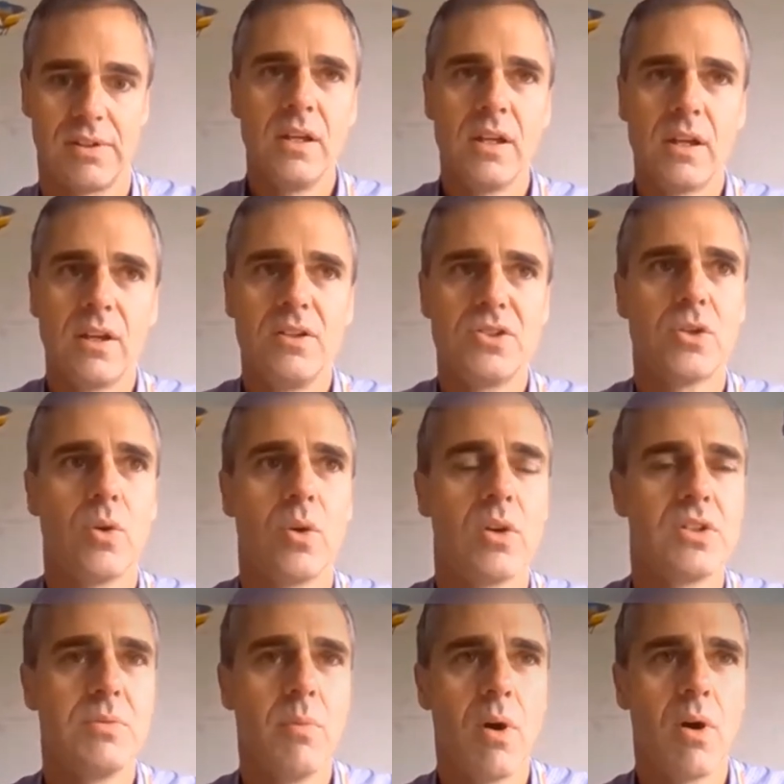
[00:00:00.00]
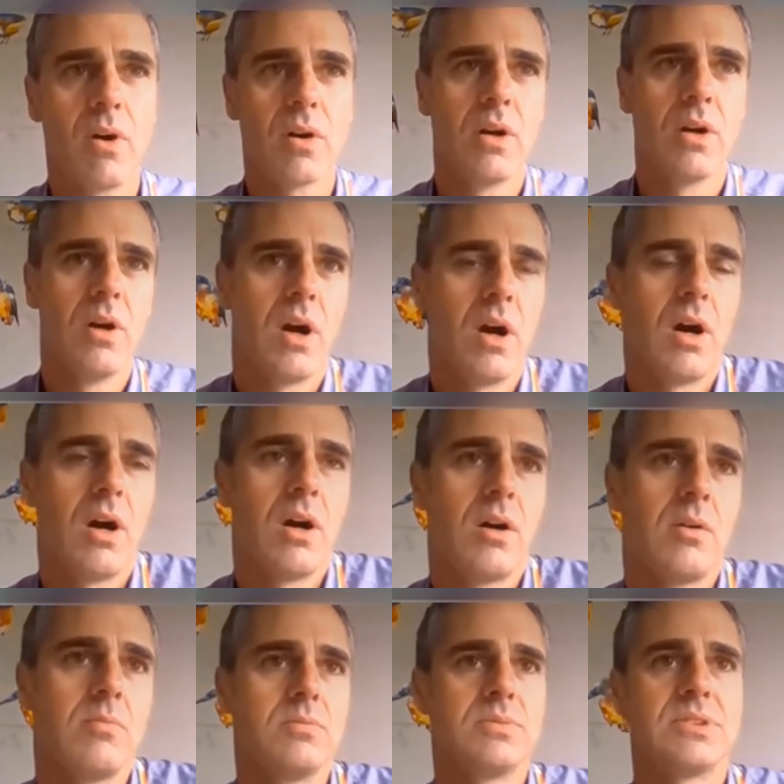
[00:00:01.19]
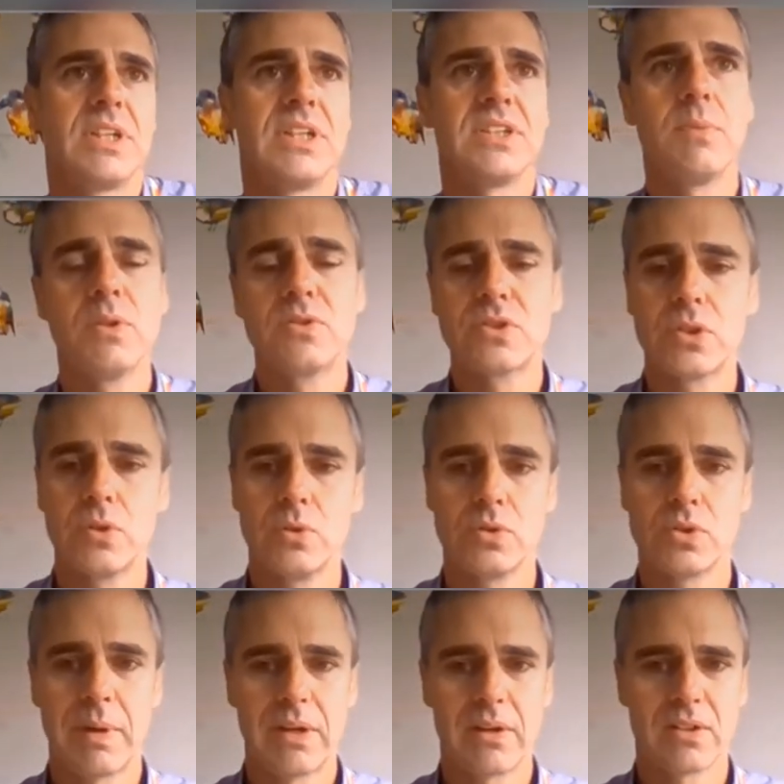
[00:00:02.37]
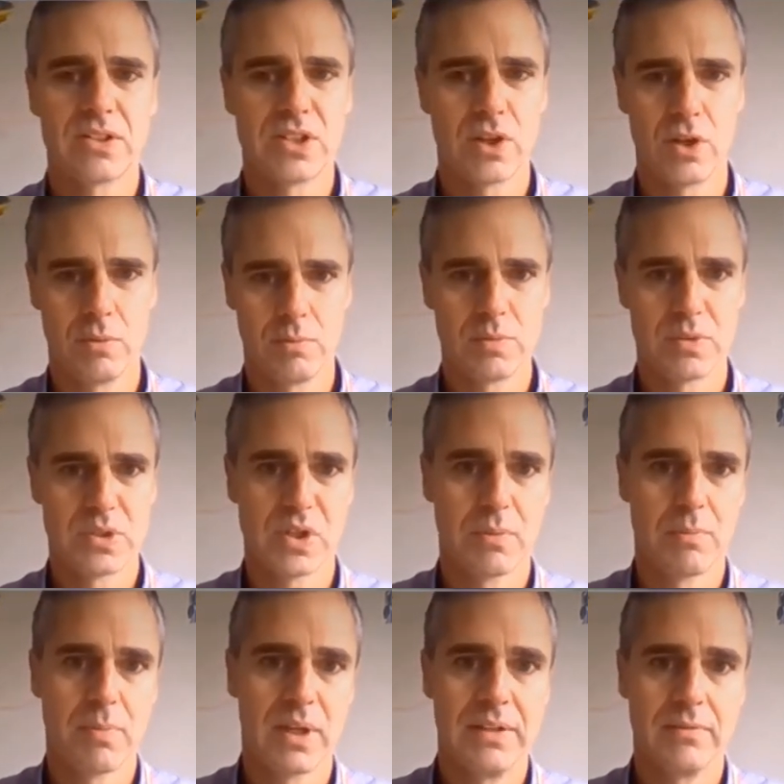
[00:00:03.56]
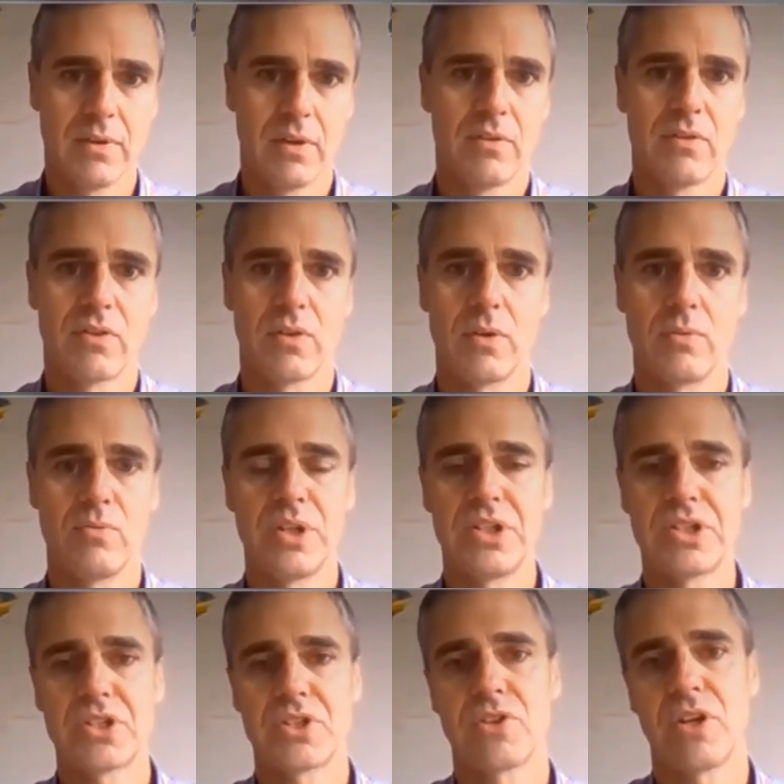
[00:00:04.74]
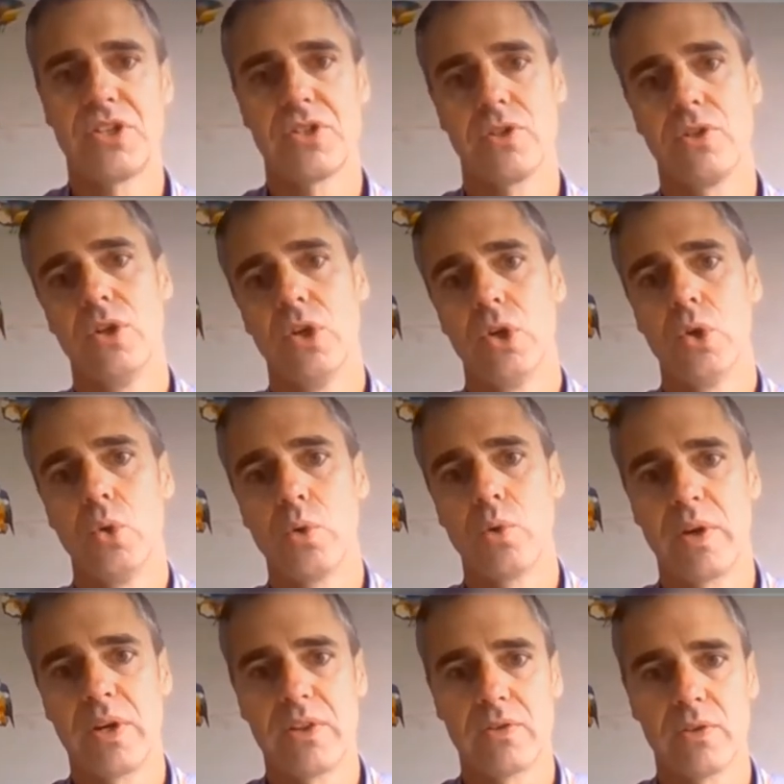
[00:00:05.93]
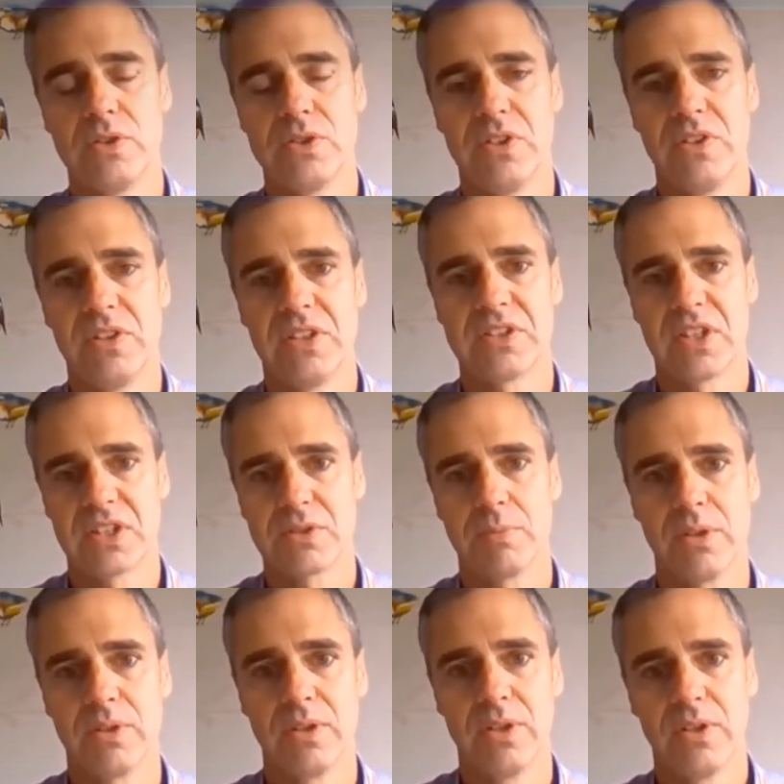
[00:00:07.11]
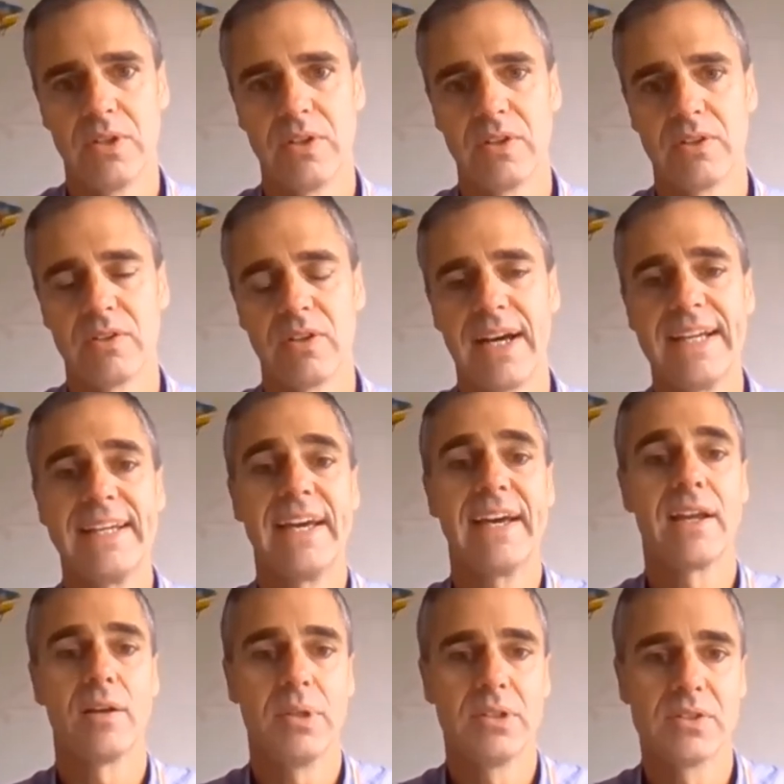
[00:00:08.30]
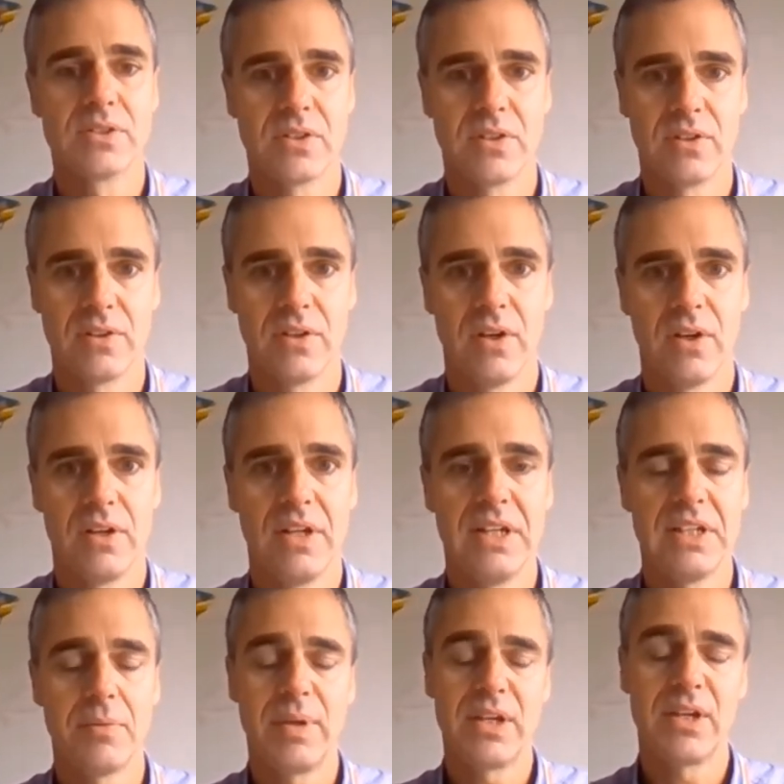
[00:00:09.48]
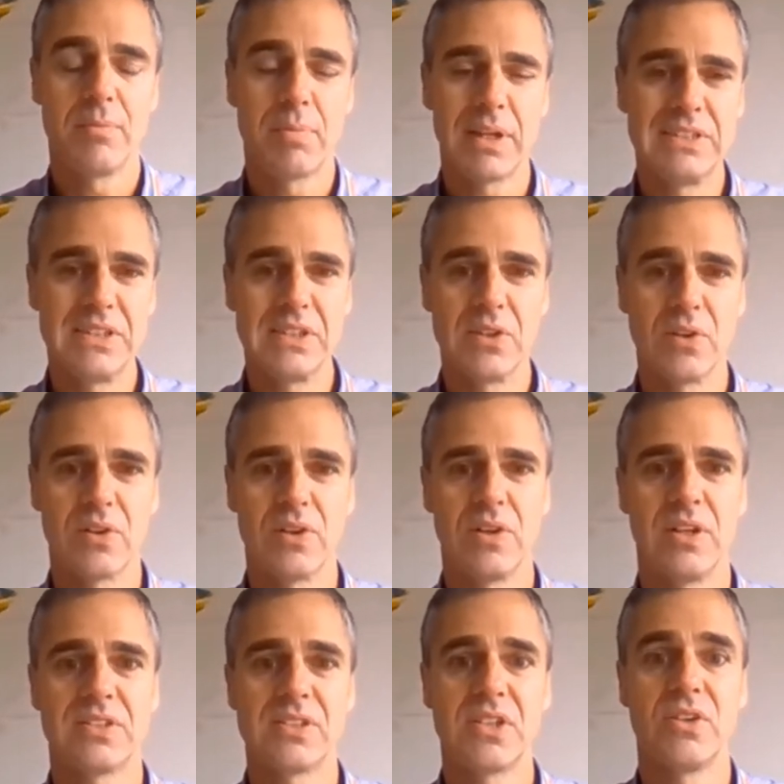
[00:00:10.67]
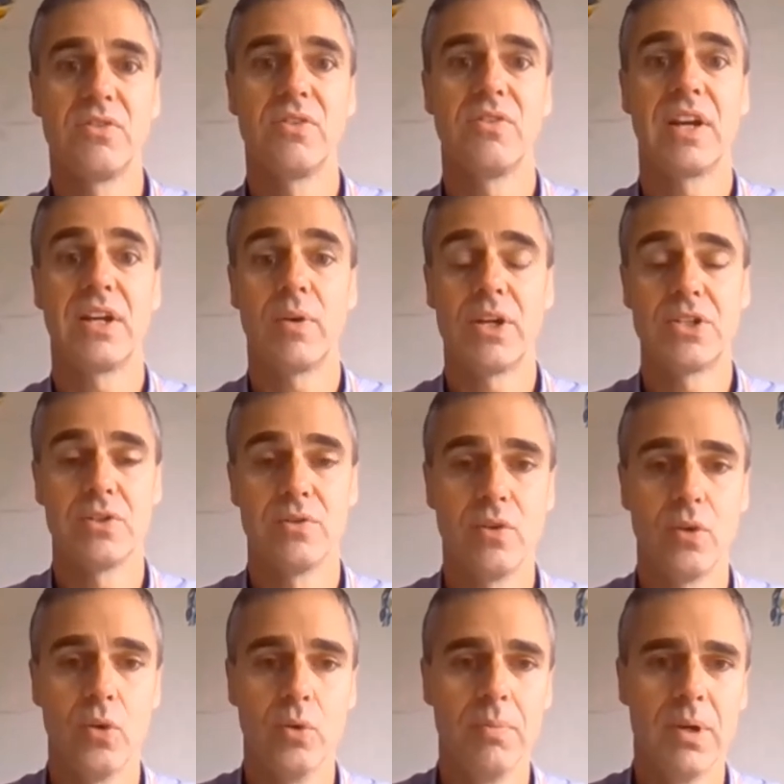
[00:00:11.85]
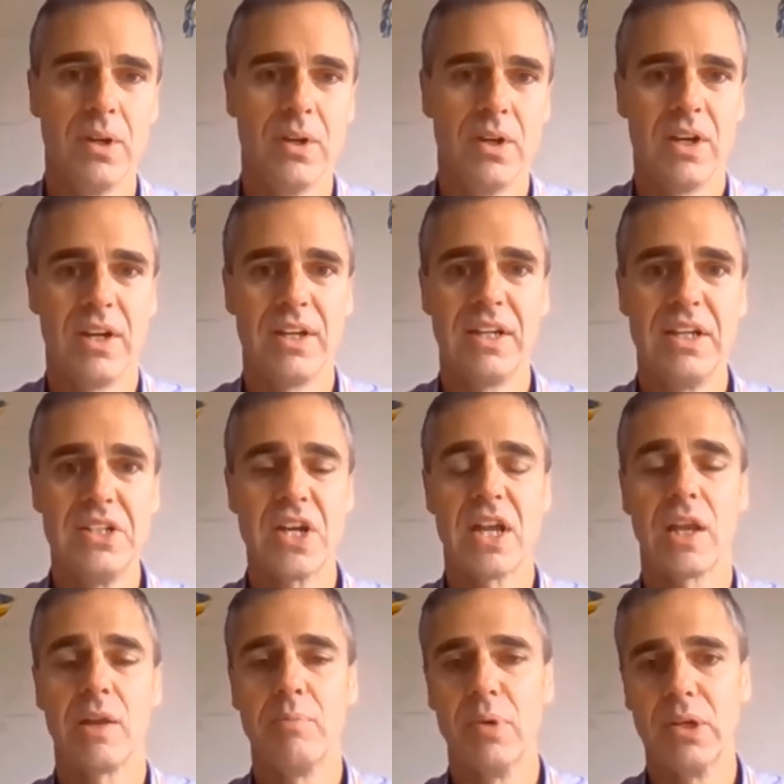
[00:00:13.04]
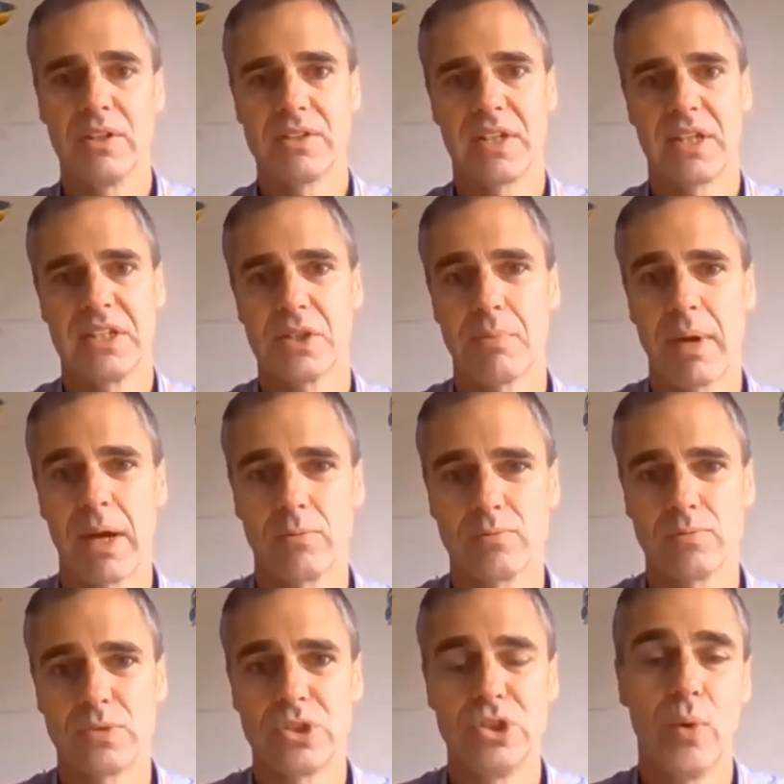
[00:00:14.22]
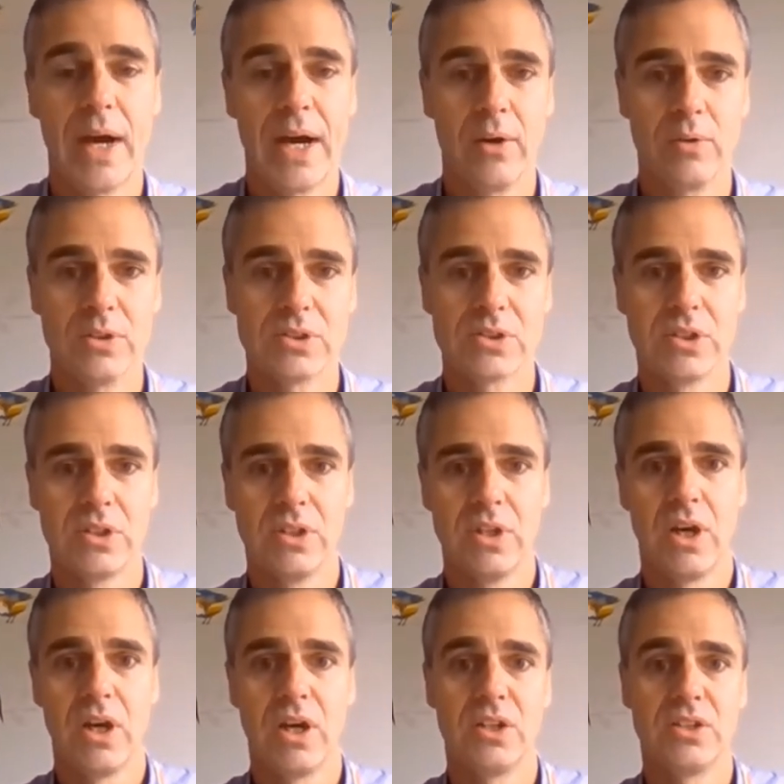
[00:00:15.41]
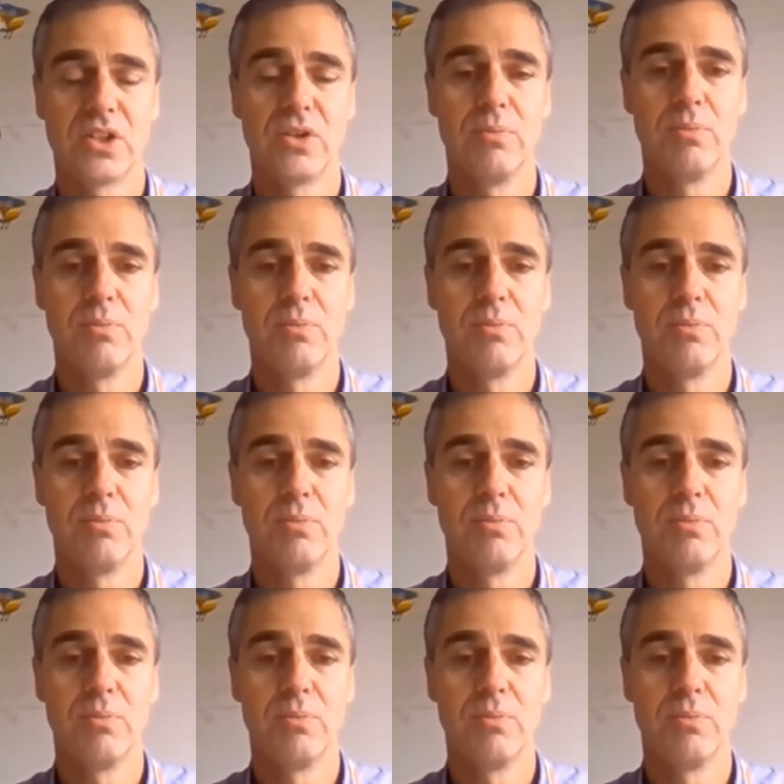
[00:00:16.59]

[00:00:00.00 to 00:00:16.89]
The inclusion quality mark um, takes most schools about a term to complete from registration all the way through to the assessment. There are eight elements that need to be completed on a, a self-evaluation form and each element takes about two hours uh, to